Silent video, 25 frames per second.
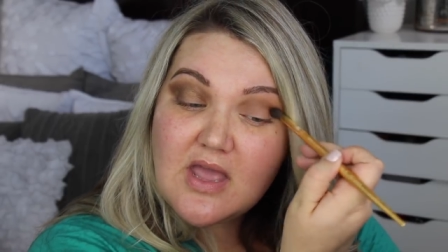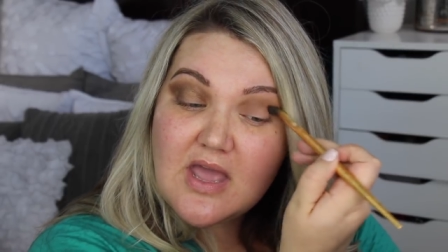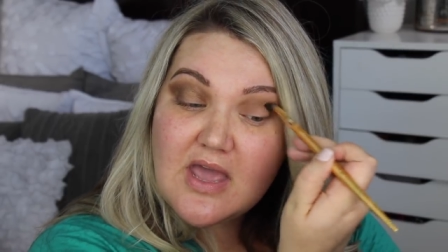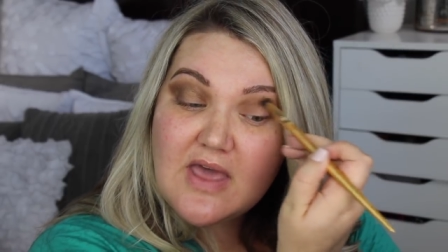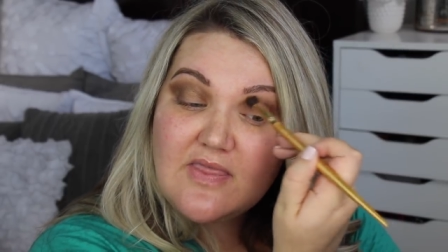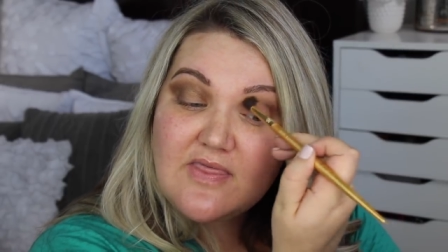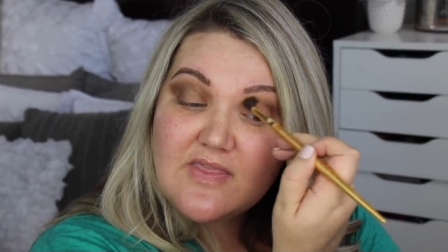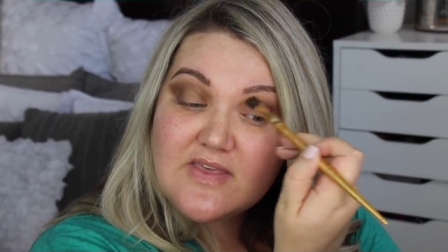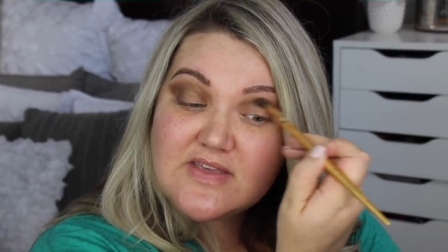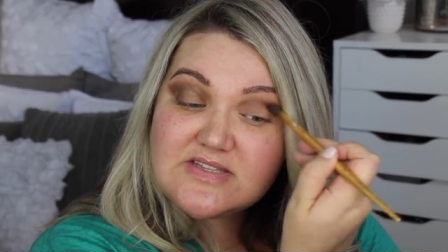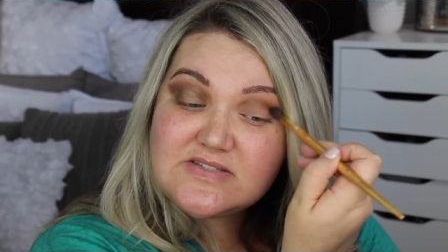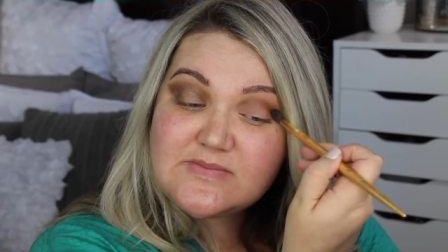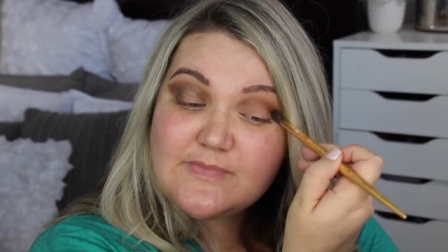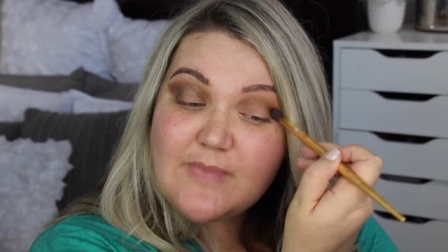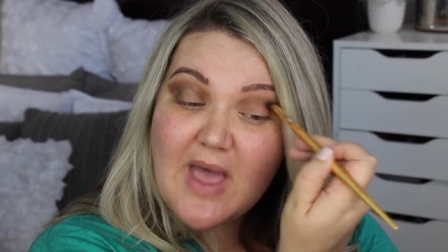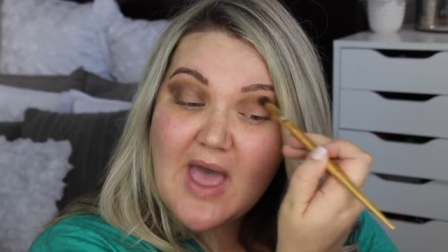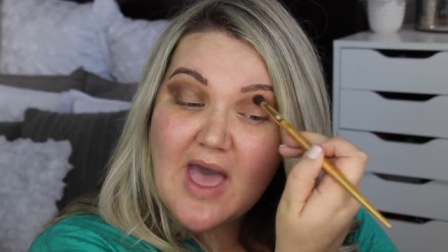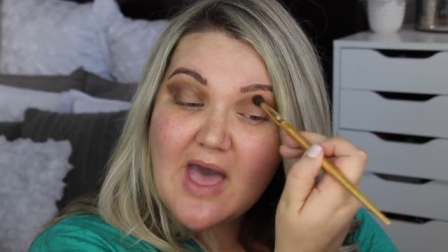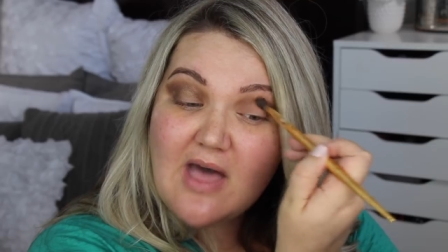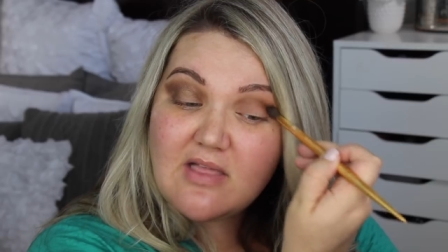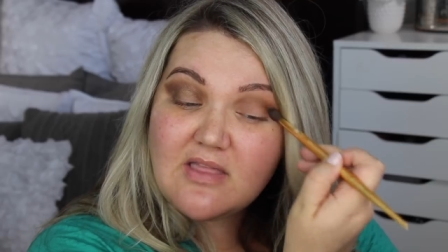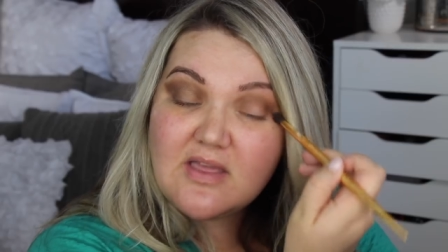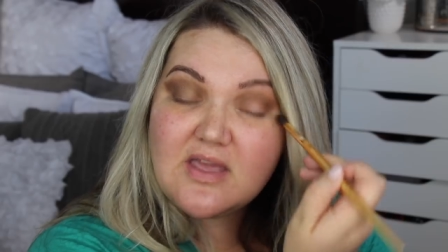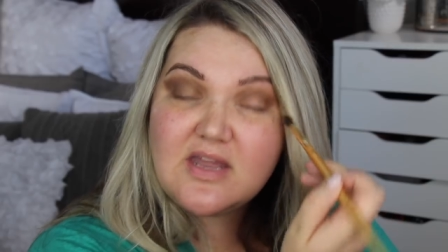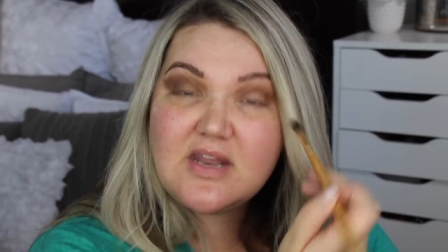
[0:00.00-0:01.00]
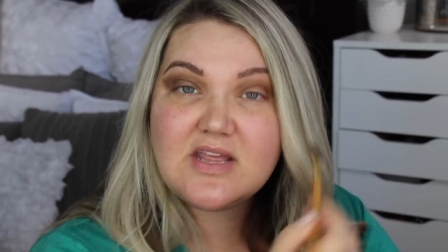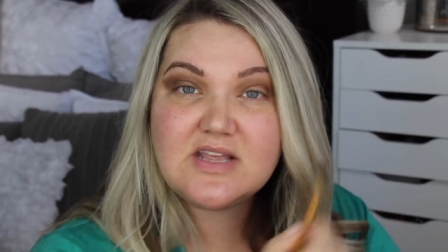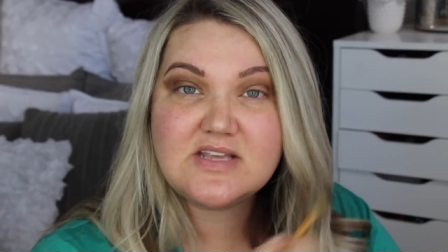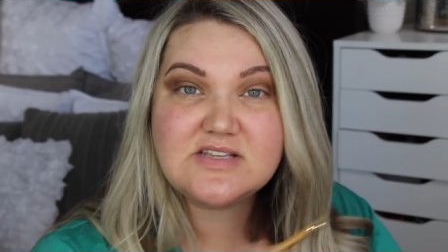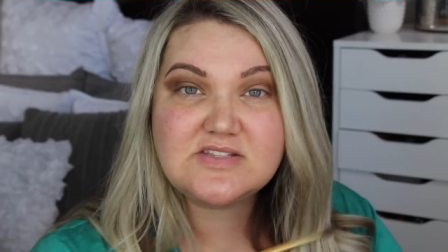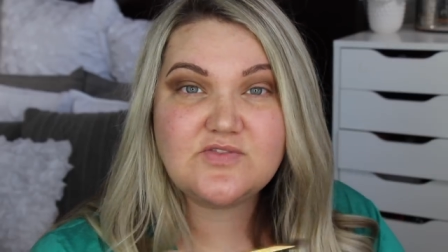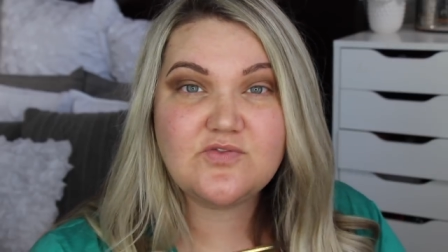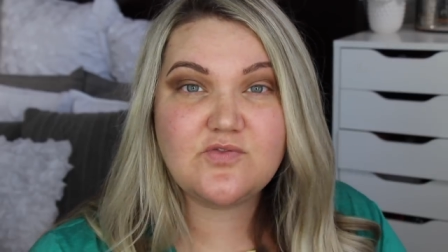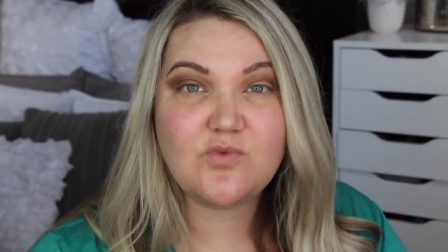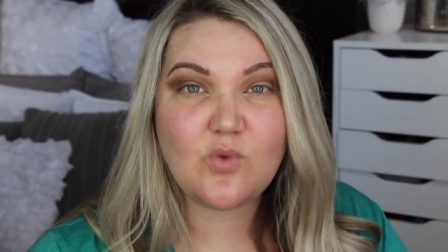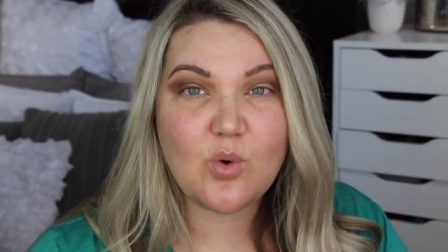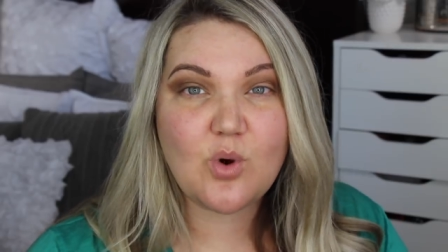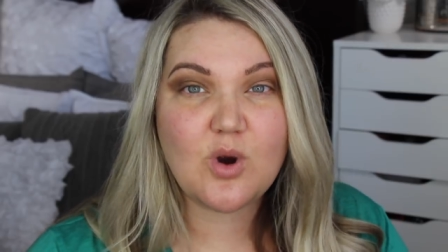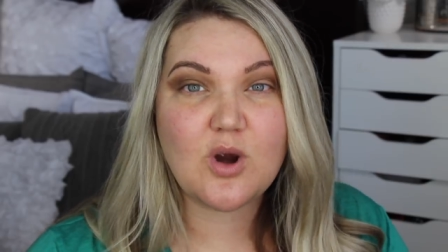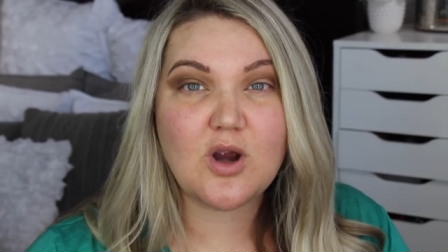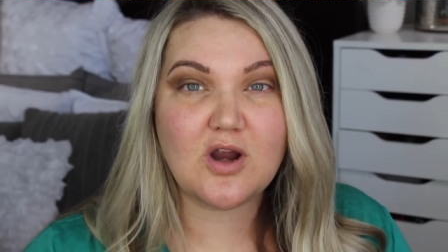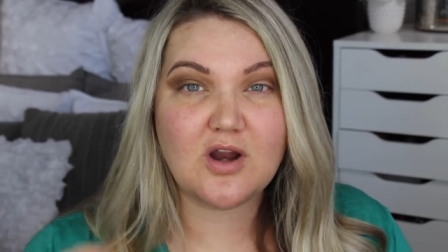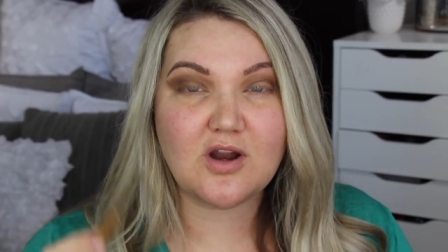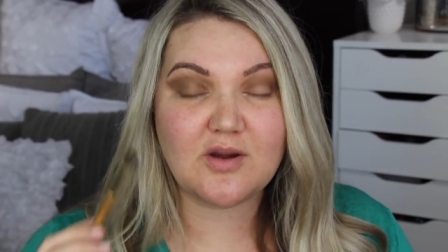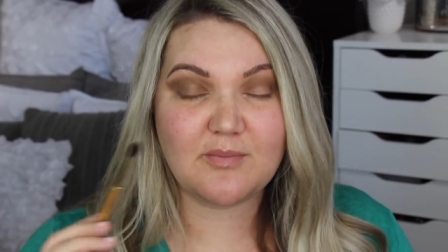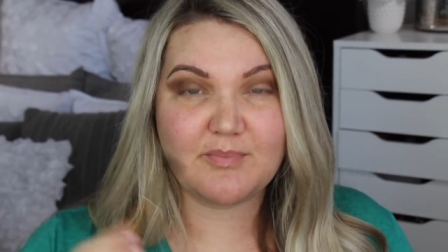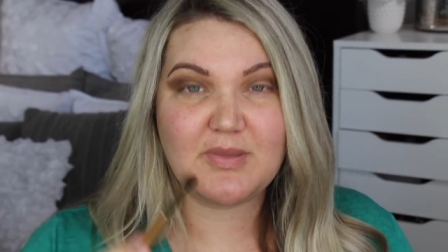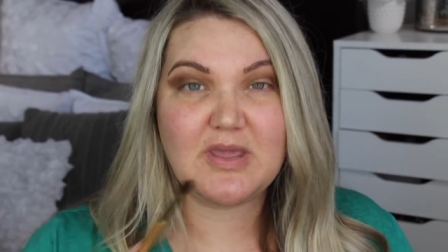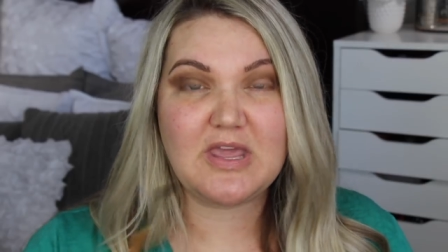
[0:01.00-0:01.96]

and this palette is for